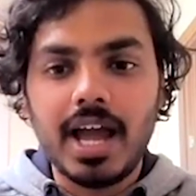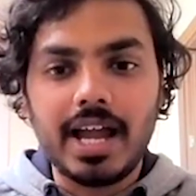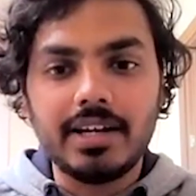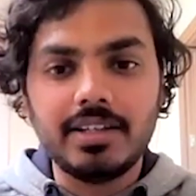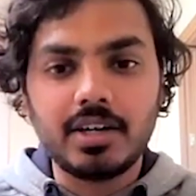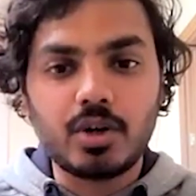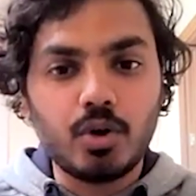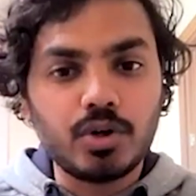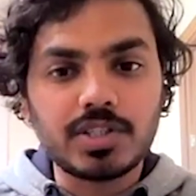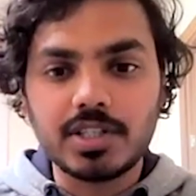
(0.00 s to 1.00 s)
And the
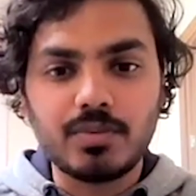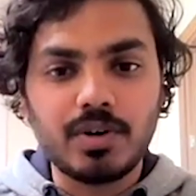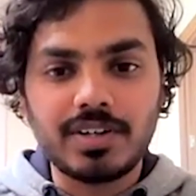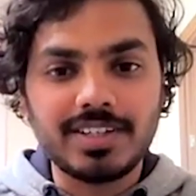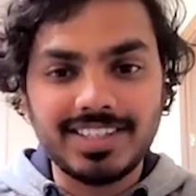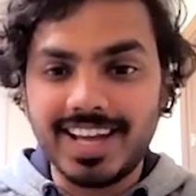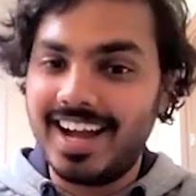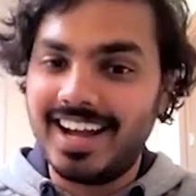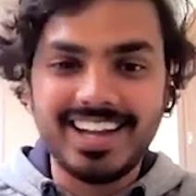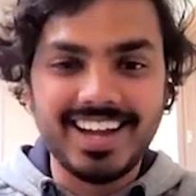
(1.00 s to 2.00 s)
courses were,
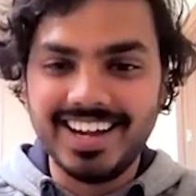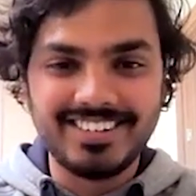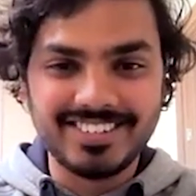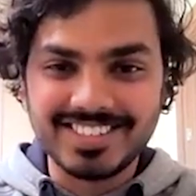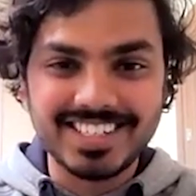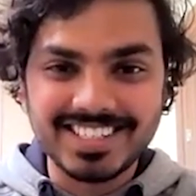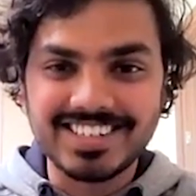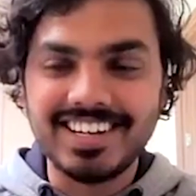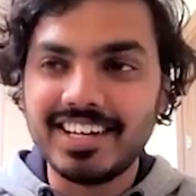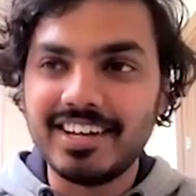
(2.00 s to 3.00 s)
yeah, it
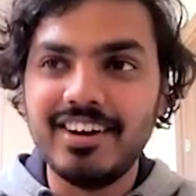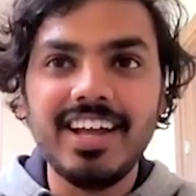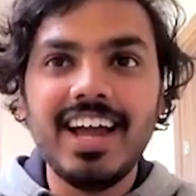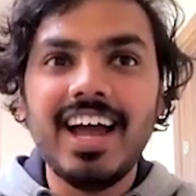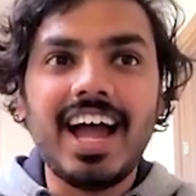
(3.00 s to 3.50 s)
is really good.